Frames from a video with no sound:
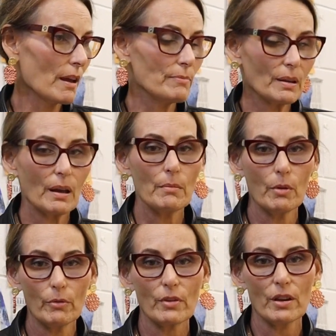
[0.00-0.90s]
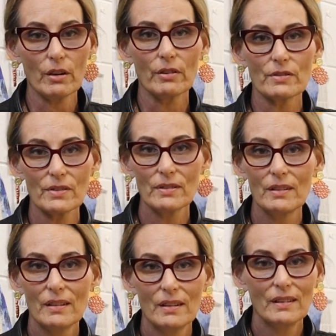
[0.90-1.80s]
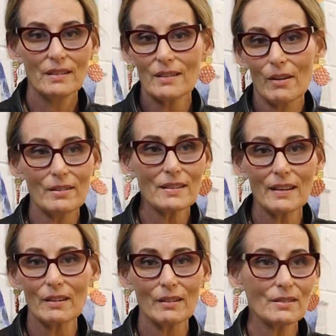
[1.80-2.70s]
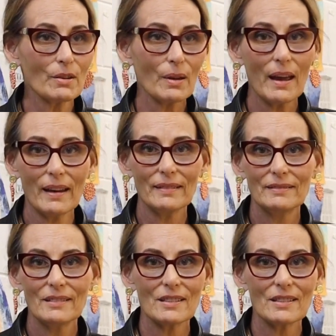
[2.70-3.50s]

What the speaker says: I've become over the years. So it's like, it's okay.